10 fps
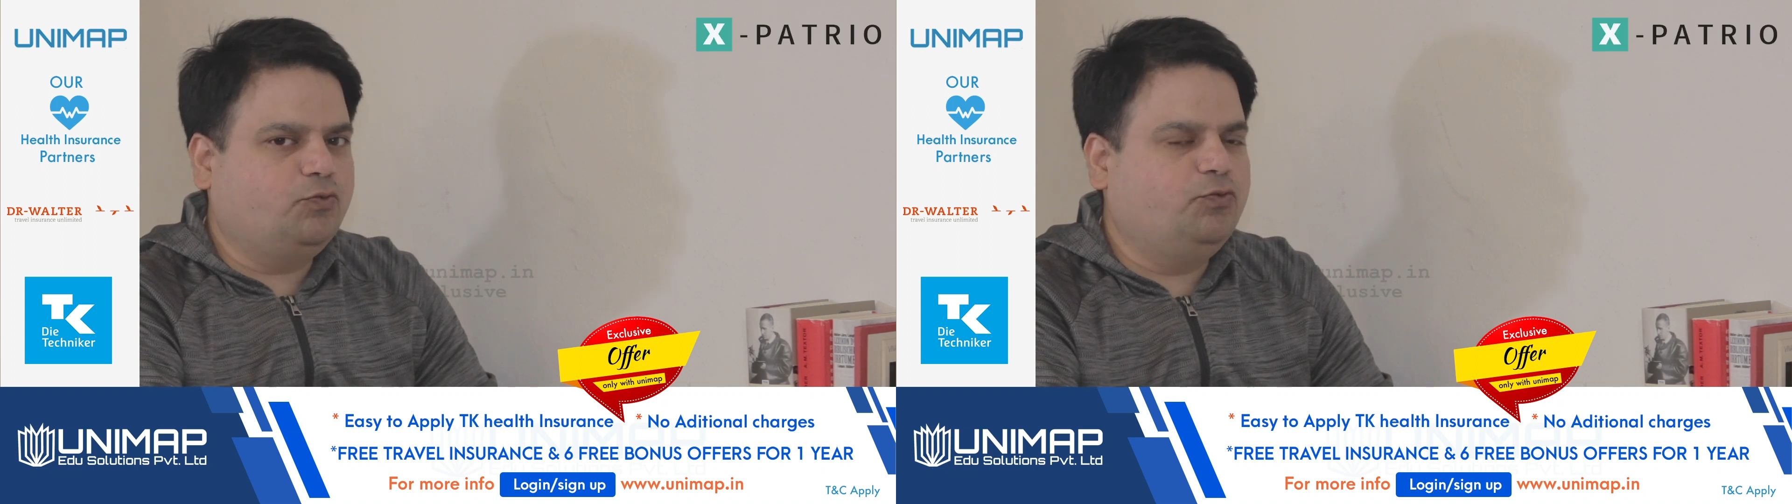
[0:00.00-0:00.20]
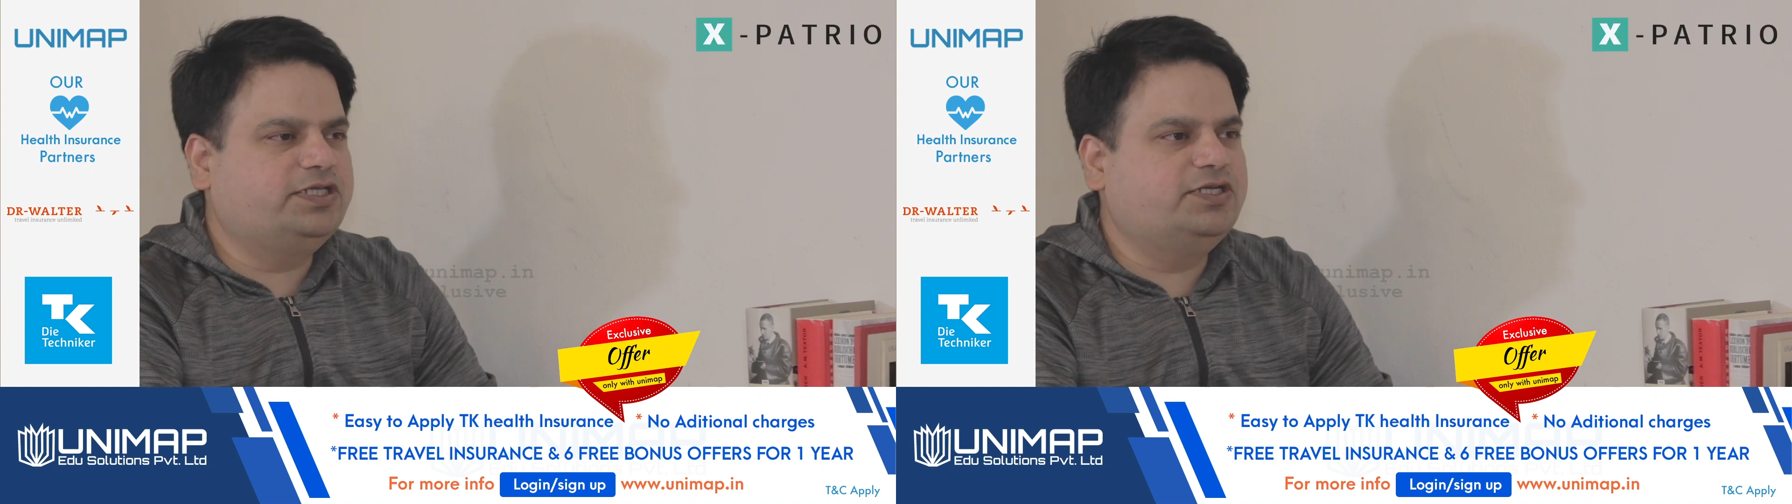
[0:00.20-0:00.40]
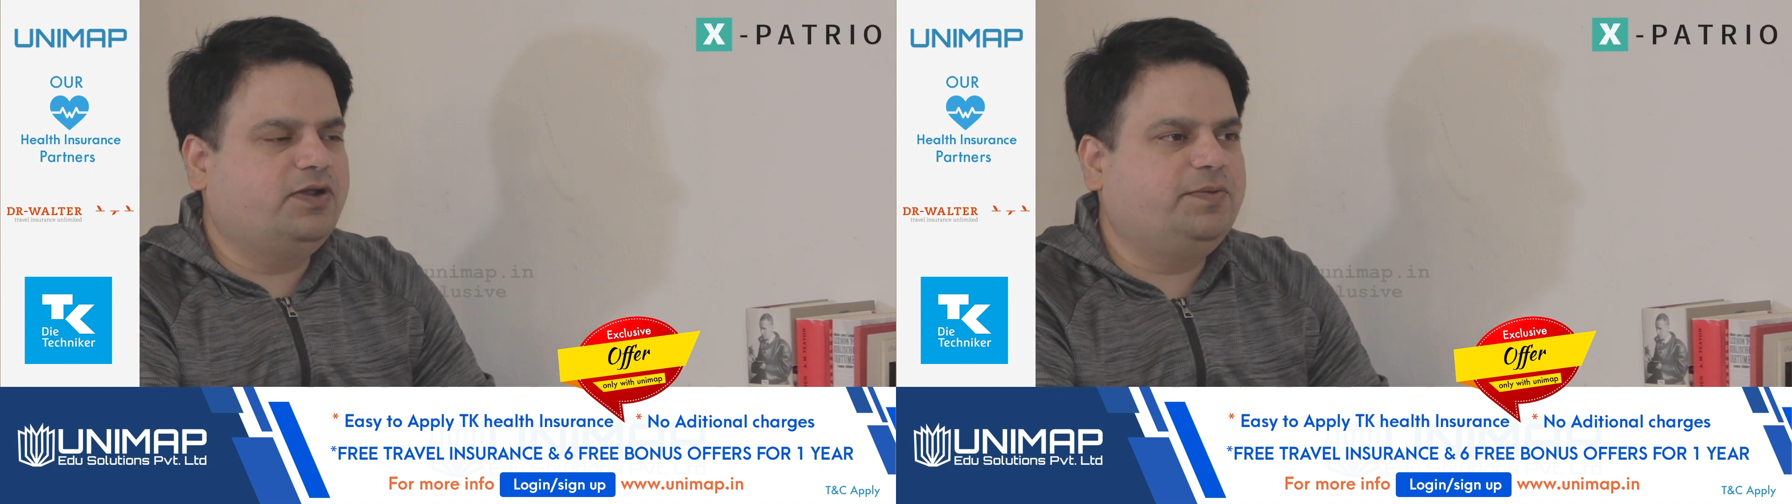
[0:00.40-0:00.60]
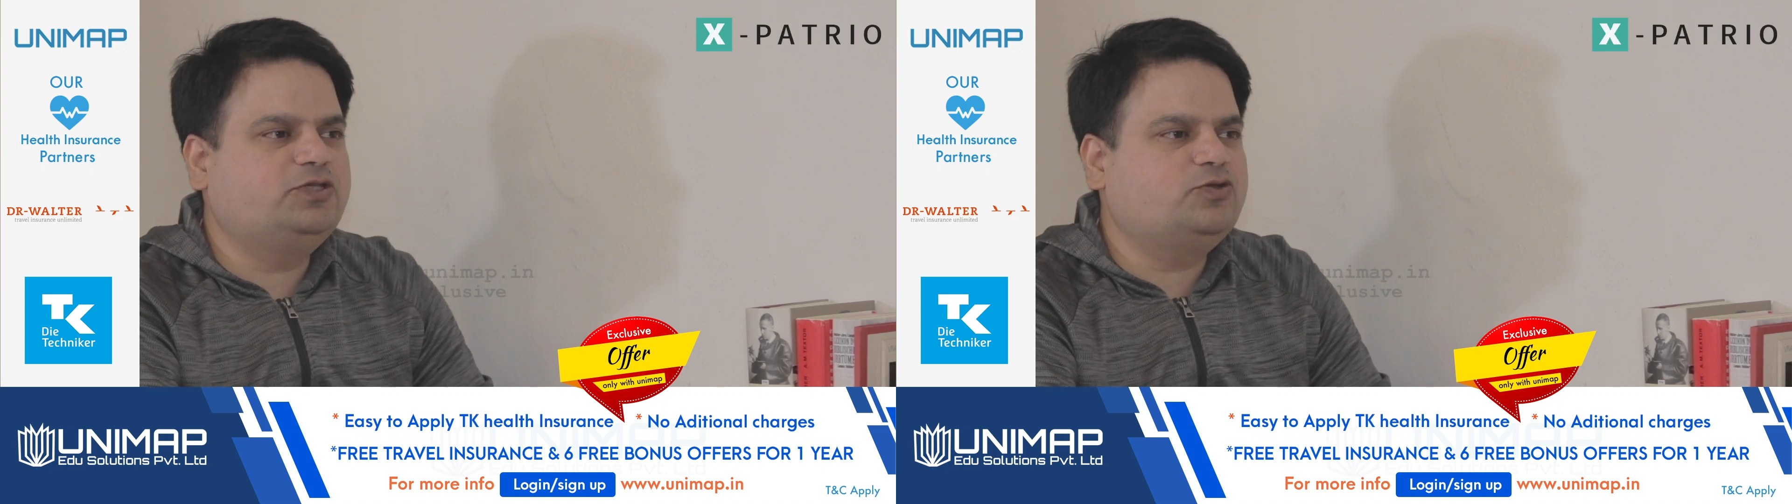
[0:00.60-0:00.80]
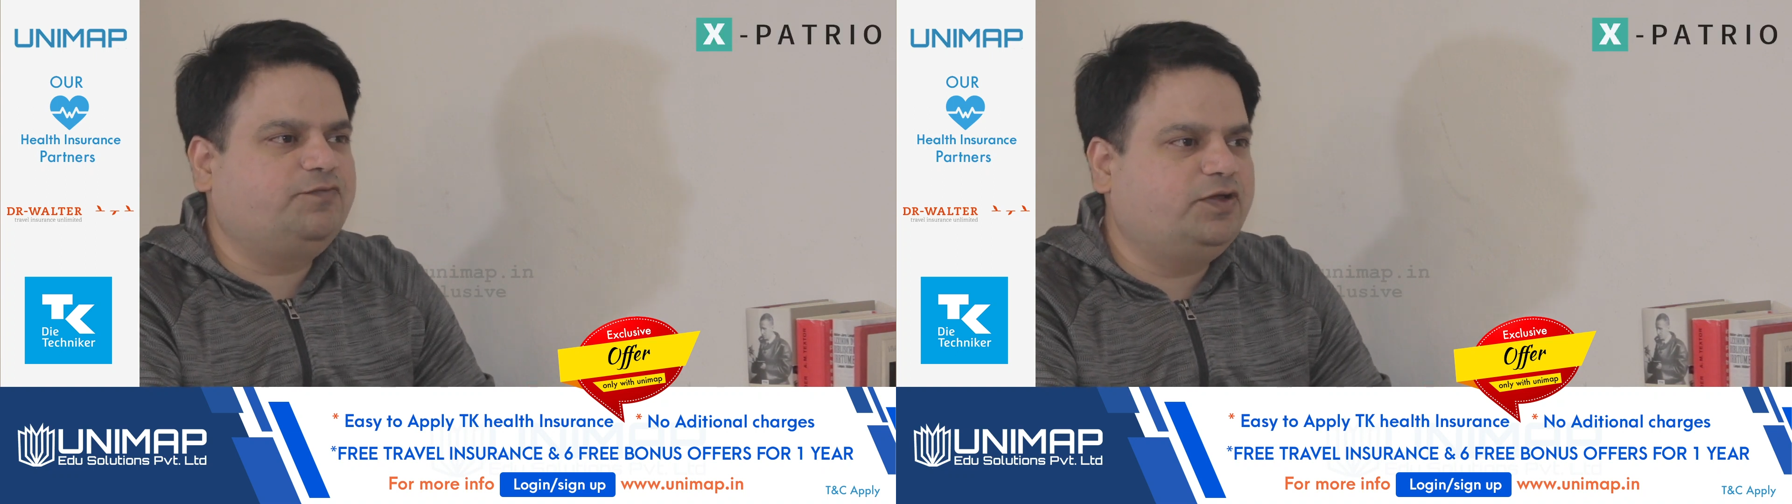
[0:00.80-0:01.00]
who is
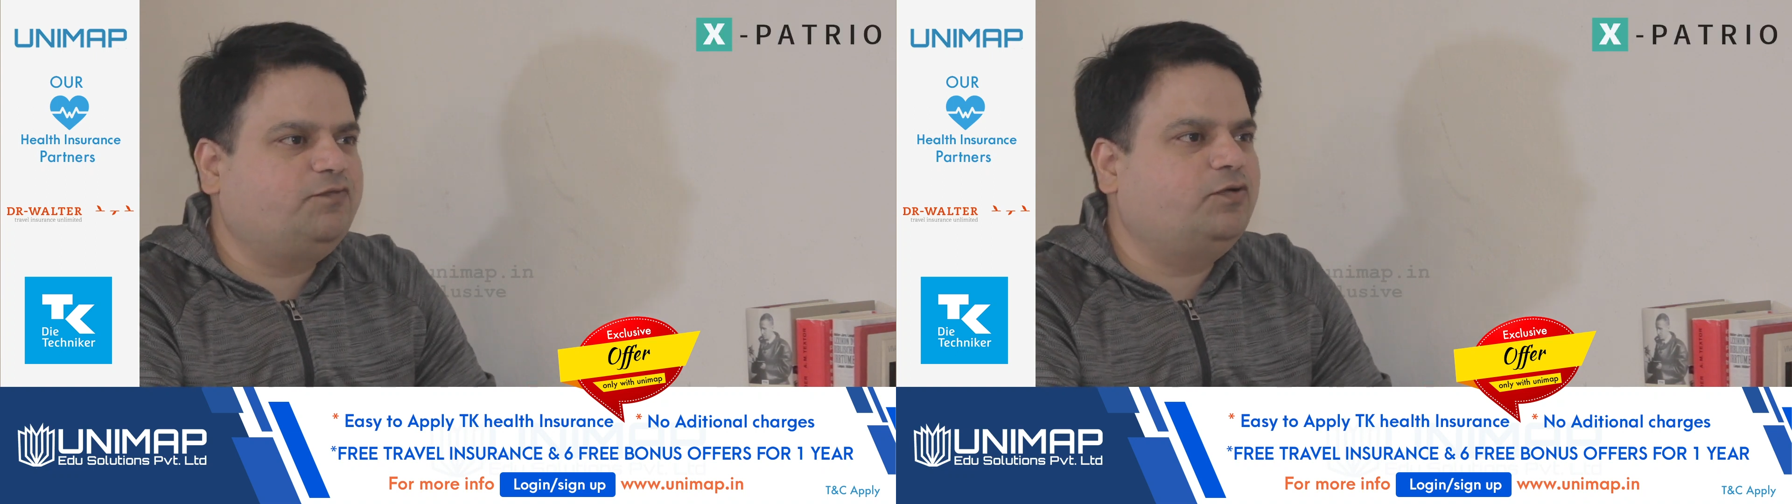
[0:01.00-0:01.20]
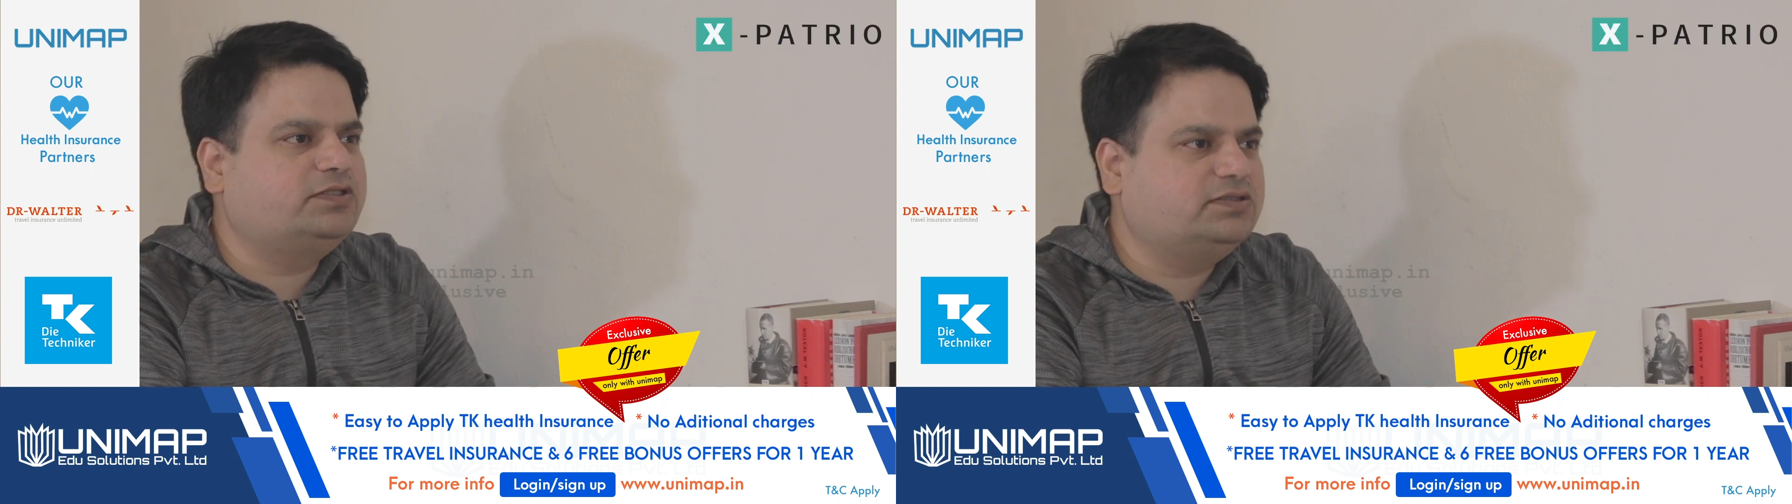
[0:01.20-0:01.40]
developing software for